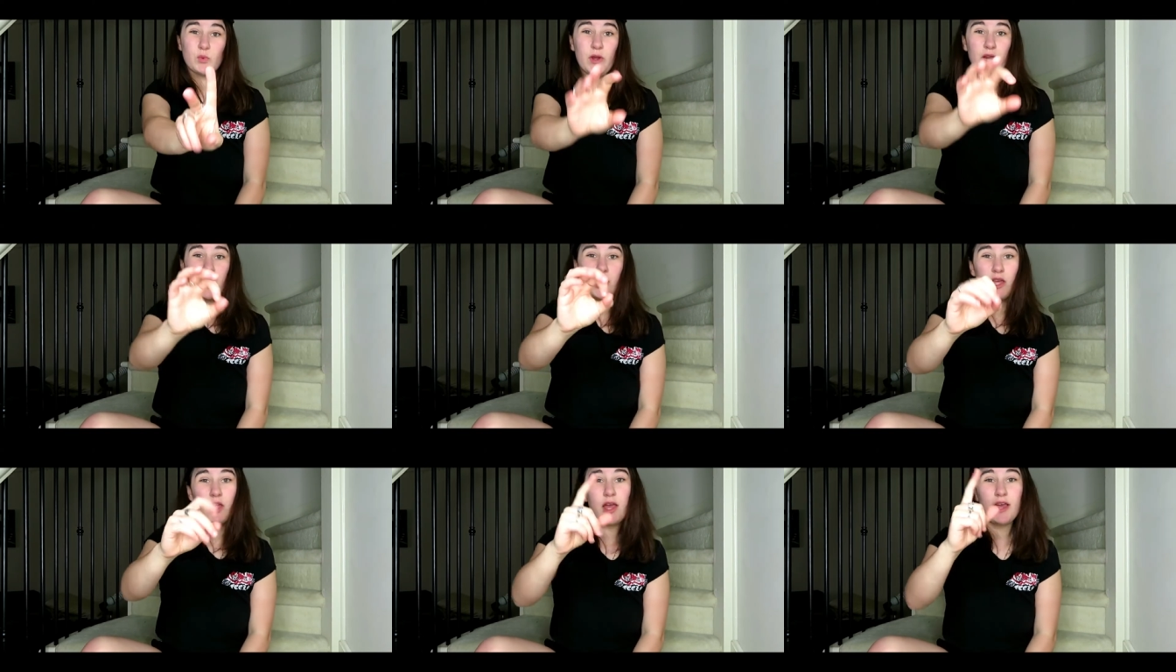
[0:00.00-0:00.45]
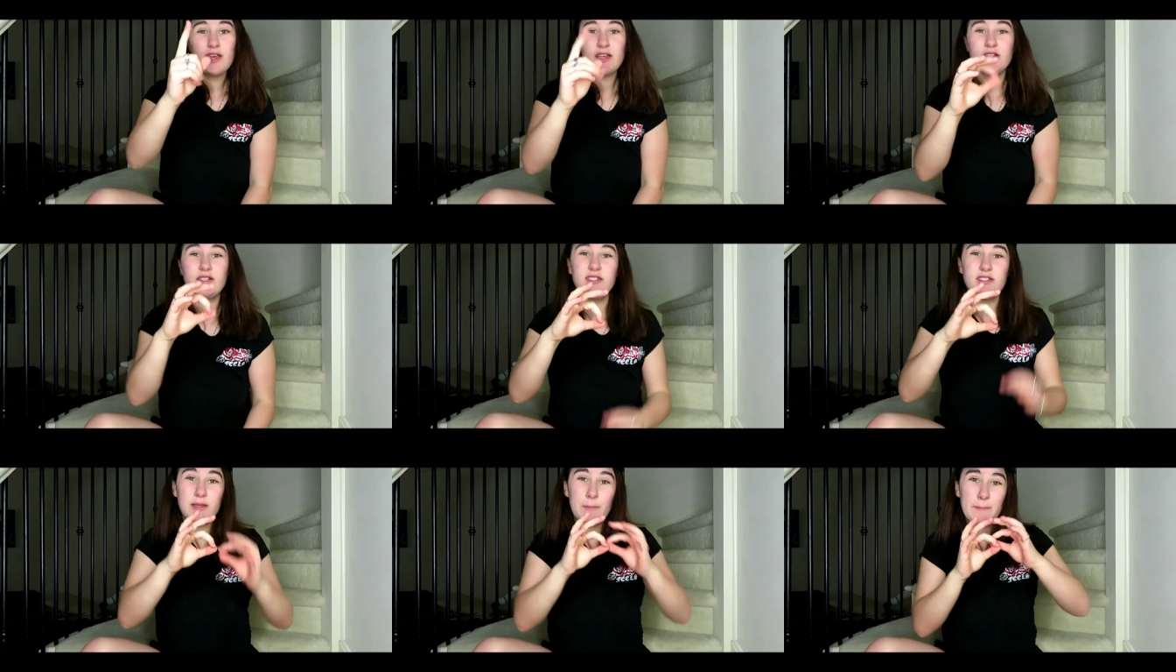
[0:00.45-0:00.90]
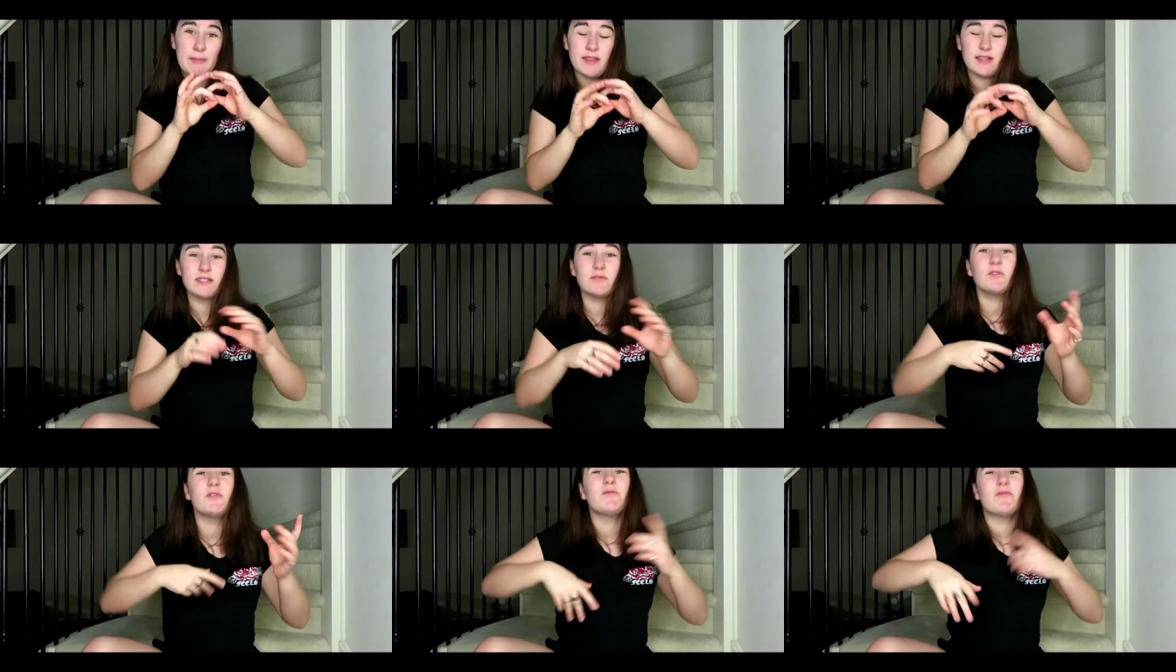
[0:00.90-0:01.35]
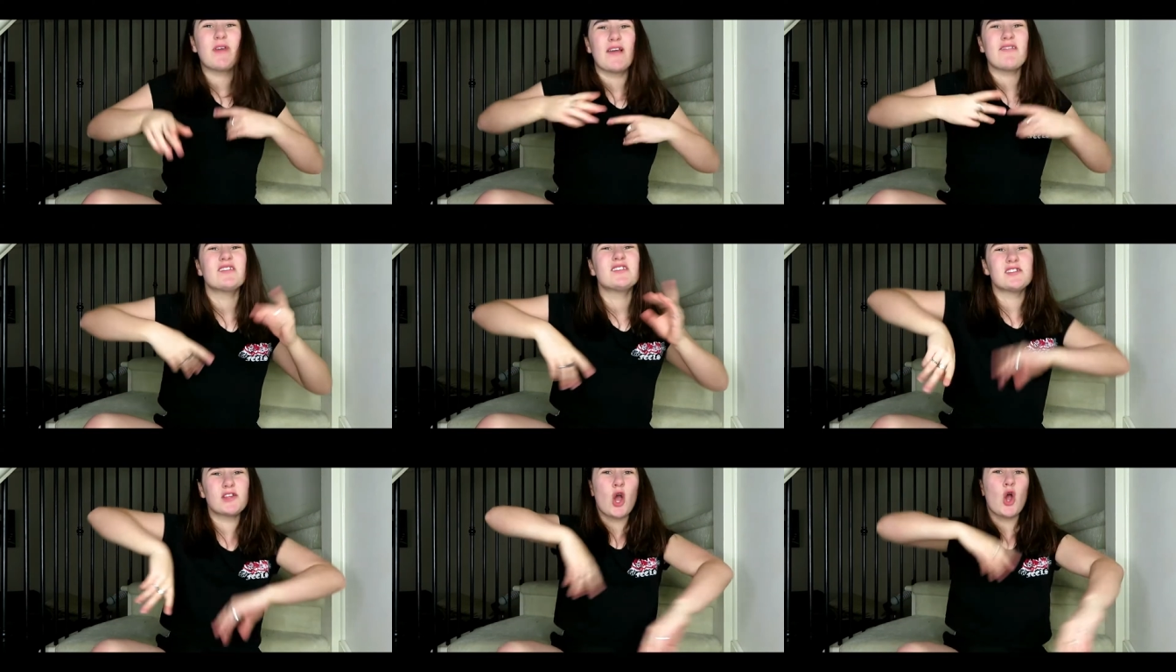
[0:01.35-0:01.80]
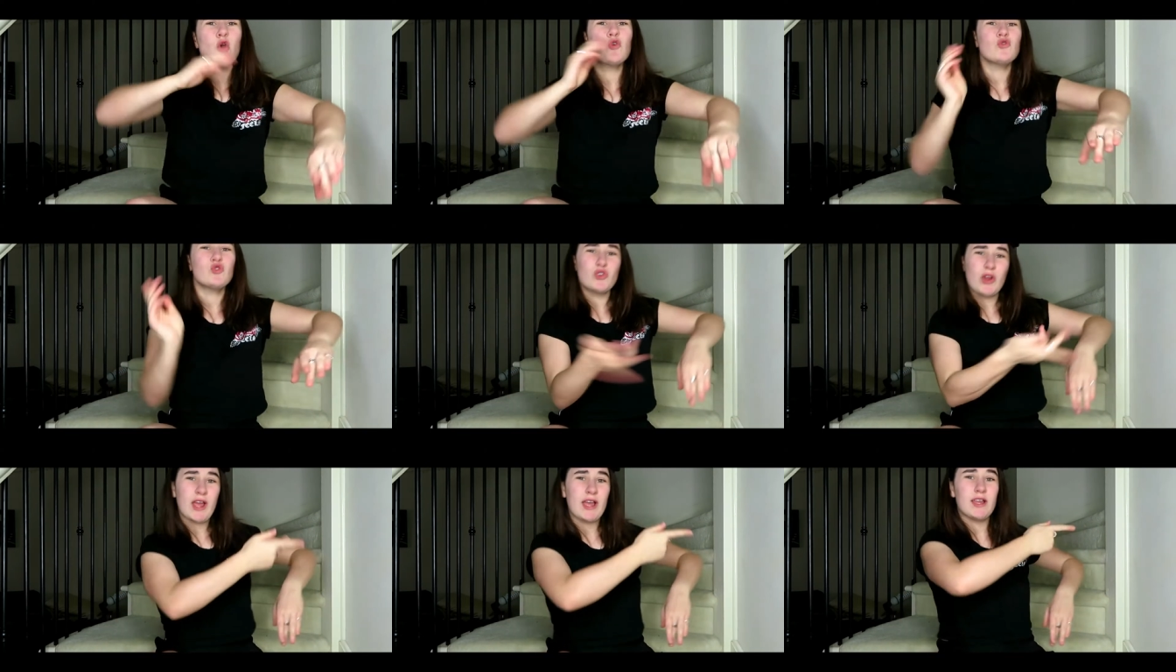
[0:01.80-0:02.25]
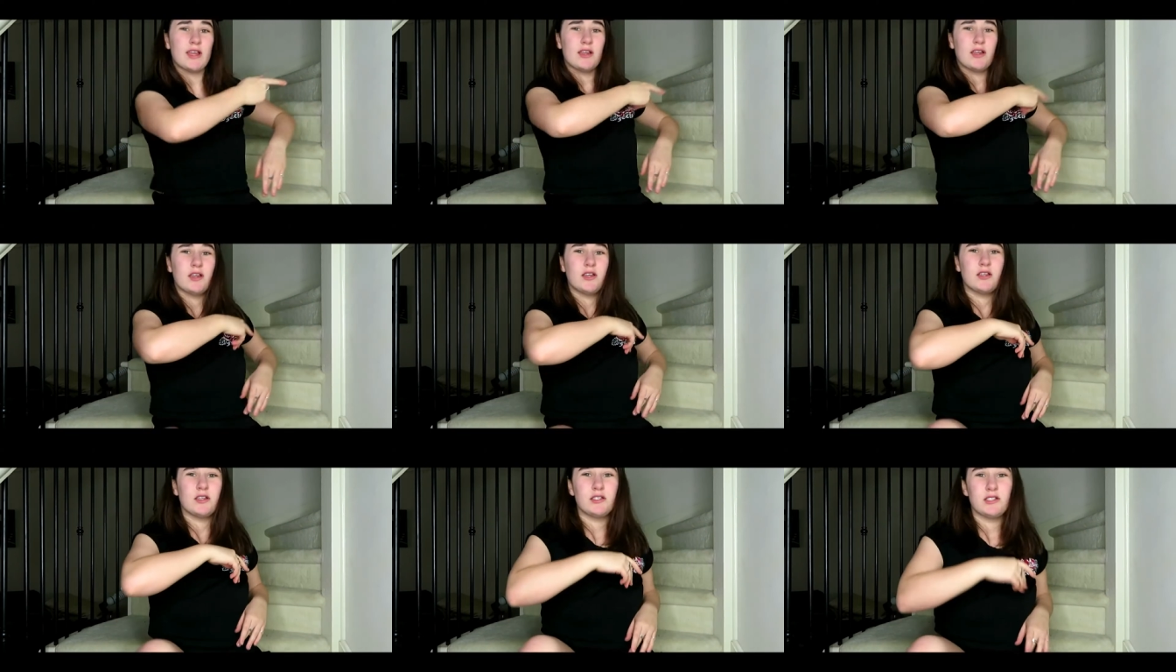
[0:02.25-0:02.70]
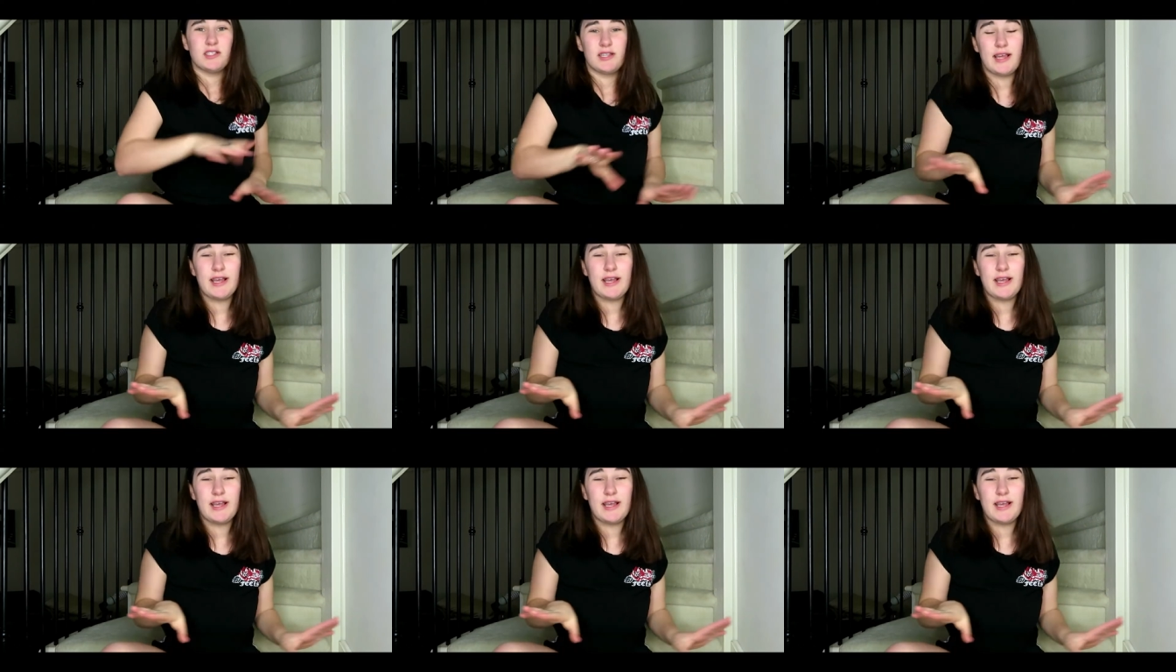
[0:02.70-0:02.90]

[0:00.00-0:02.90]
It's 2018, but let's revive this old chant.